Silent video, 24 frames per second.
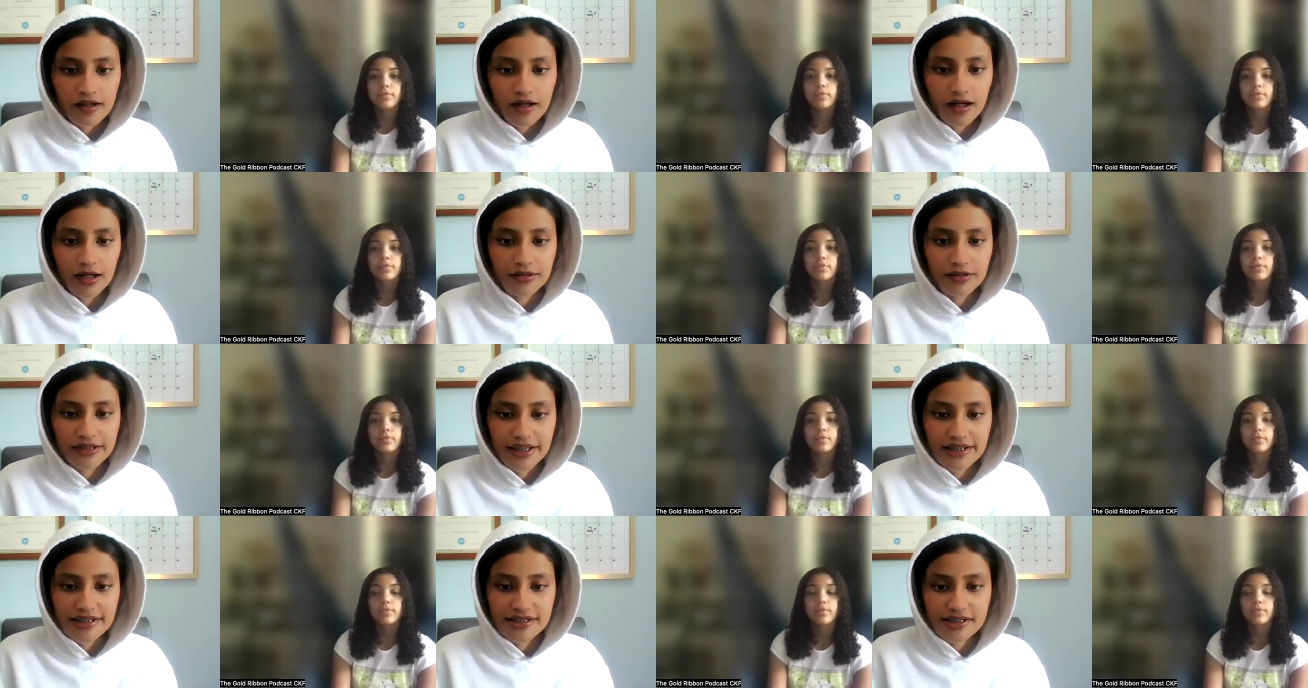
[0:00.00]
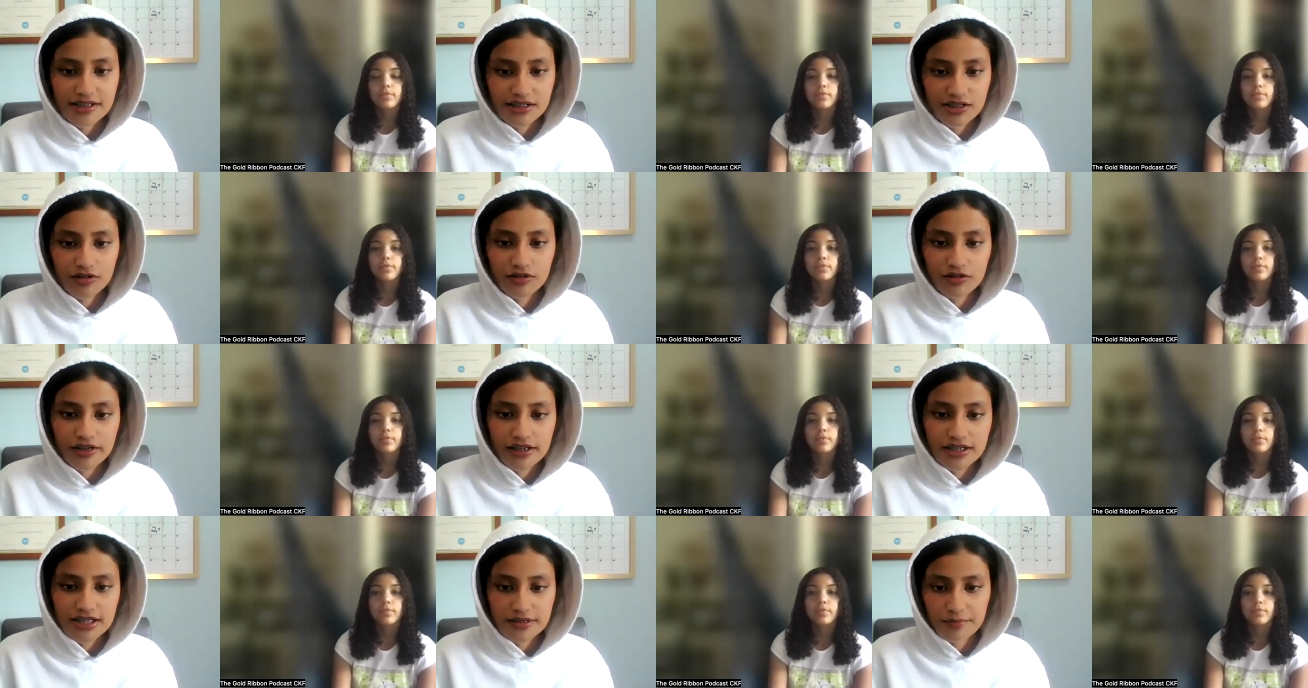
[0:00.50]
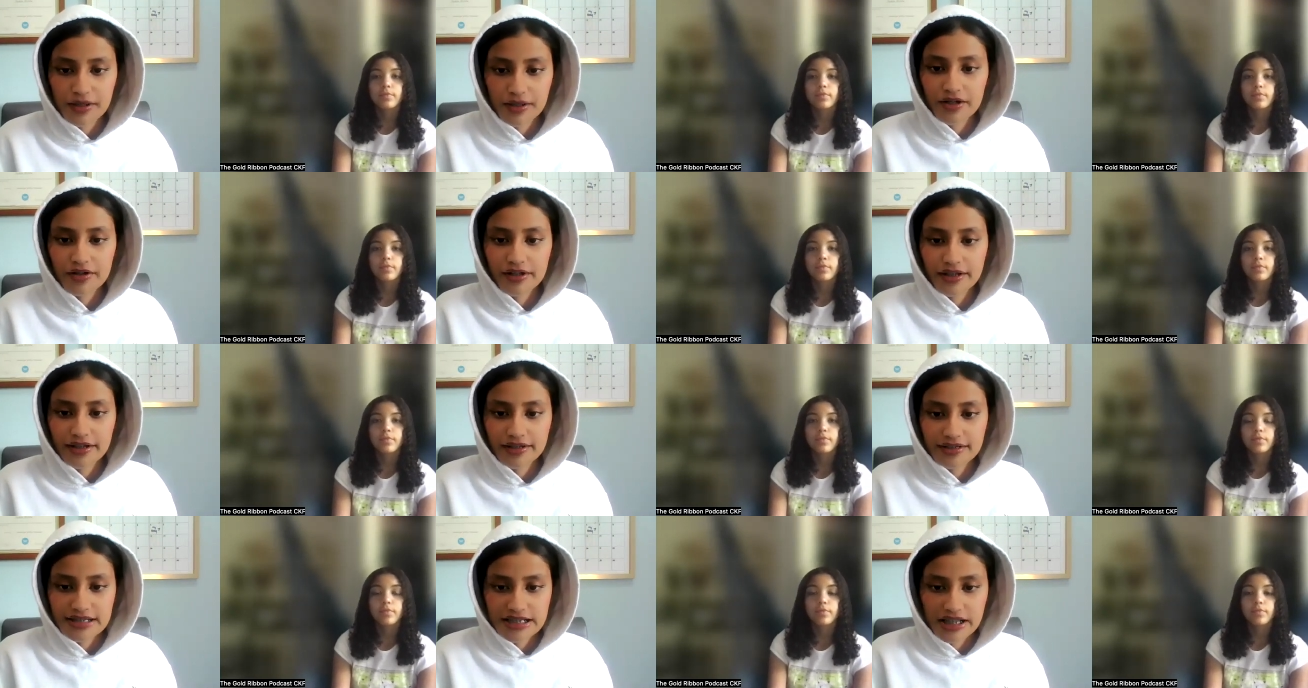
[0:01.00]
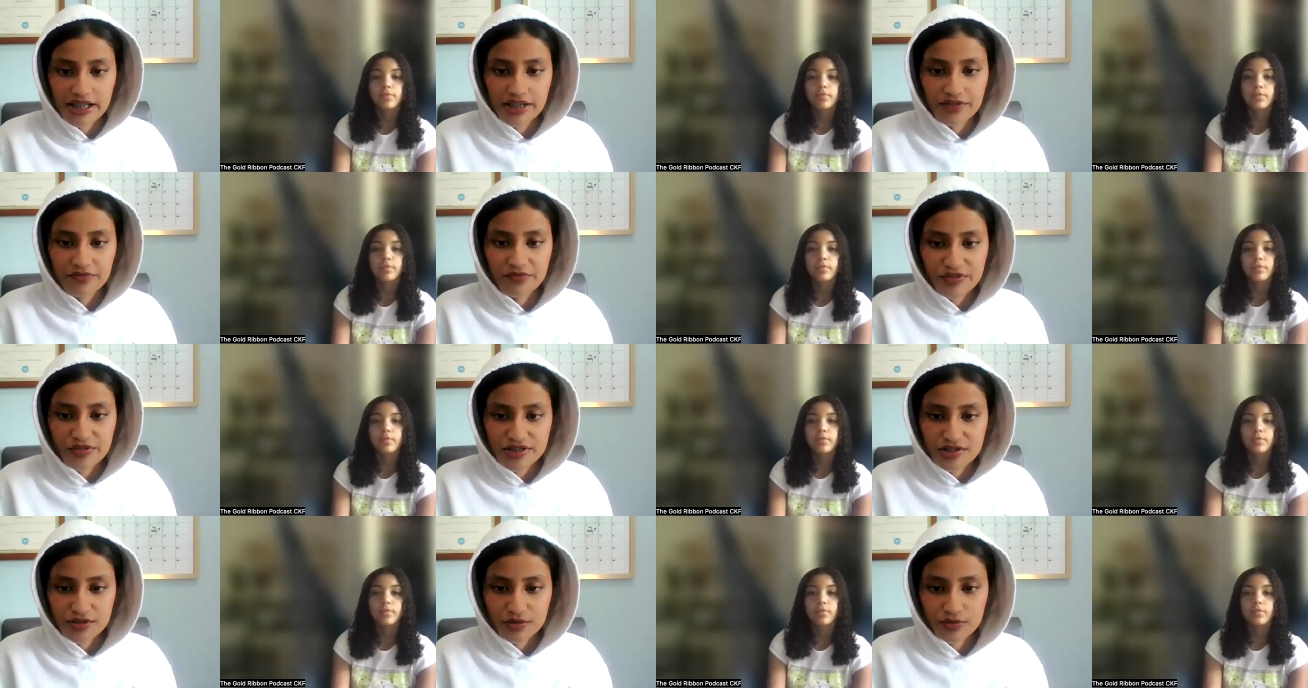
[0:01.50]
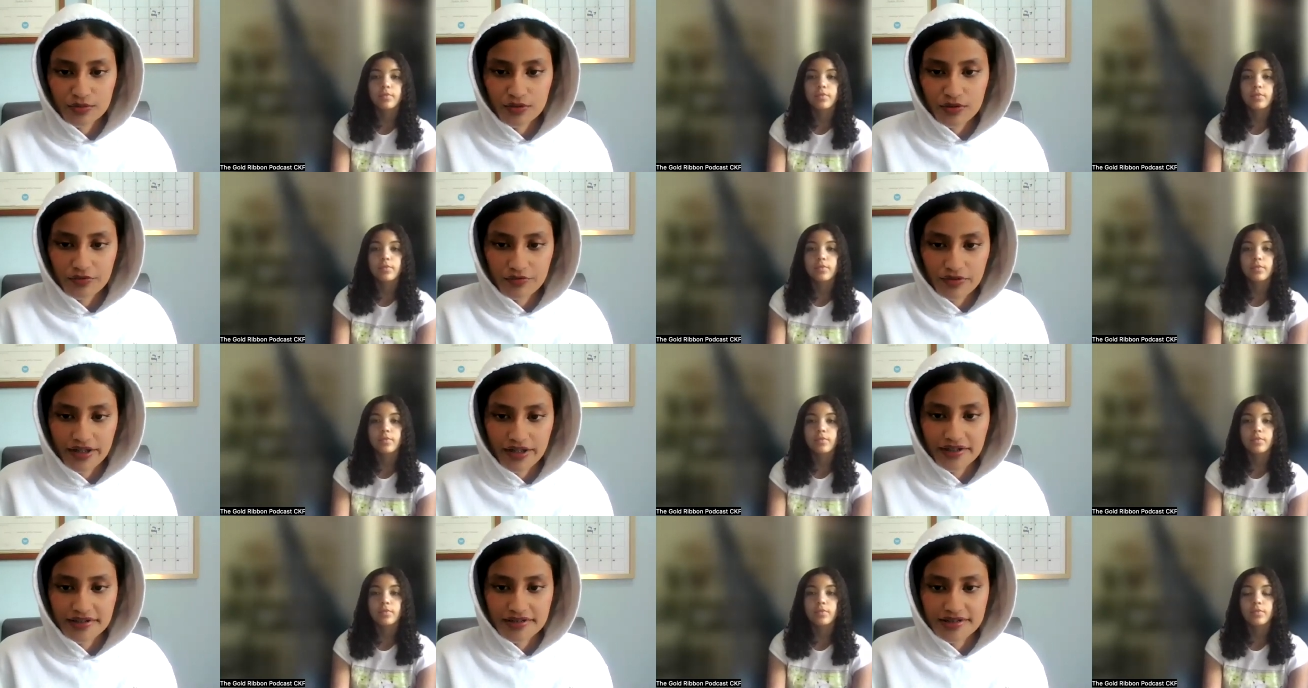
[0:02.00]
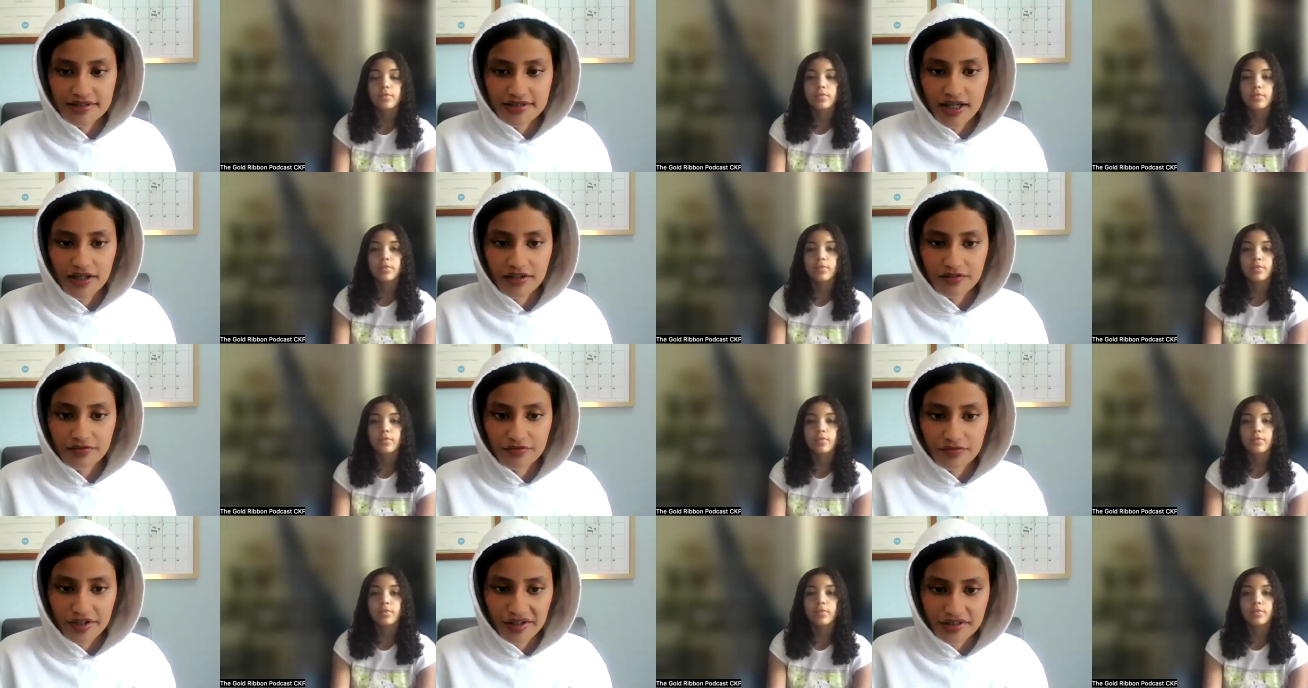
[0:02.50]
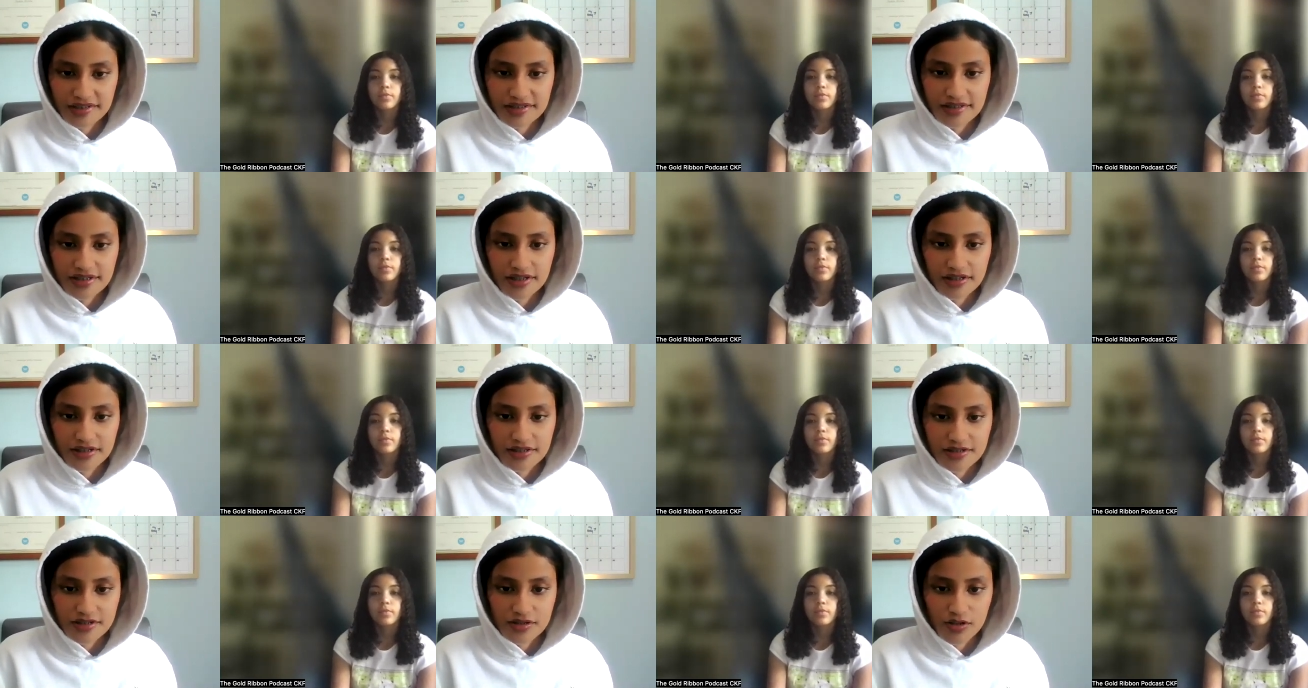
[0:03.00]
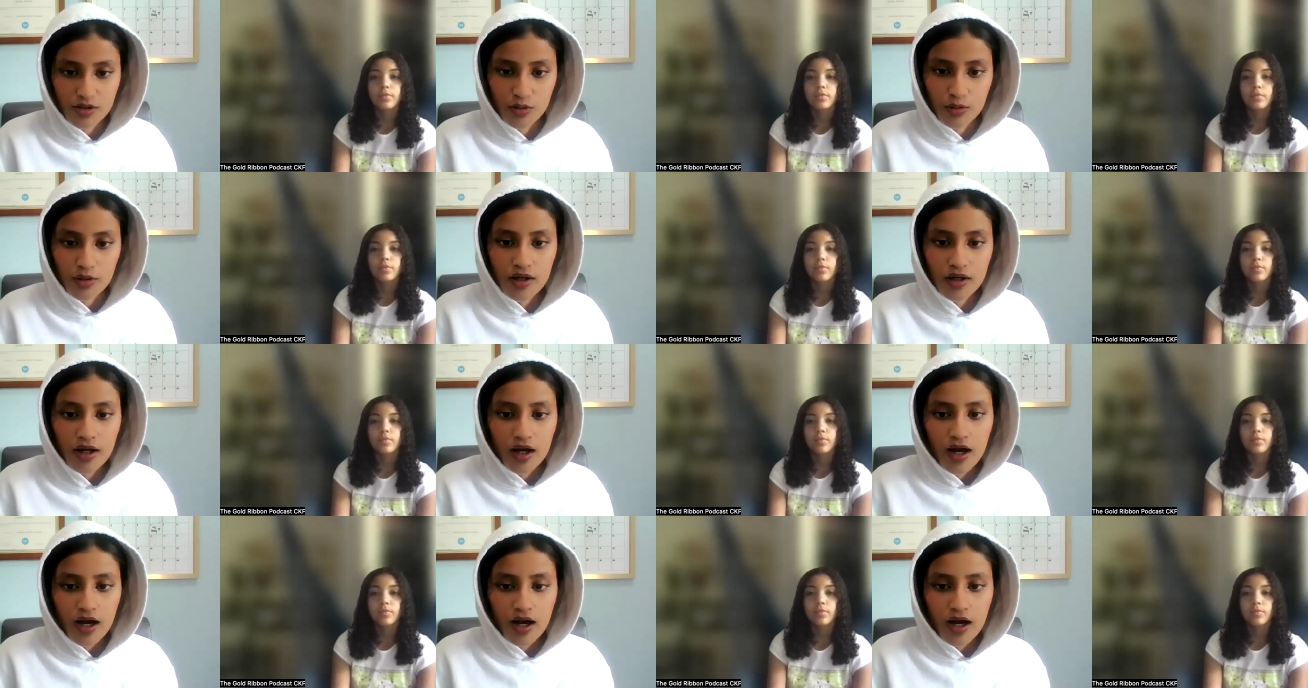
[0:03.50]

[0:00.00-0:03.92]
Speaker 1: They still experience like physical effects, side effects, and so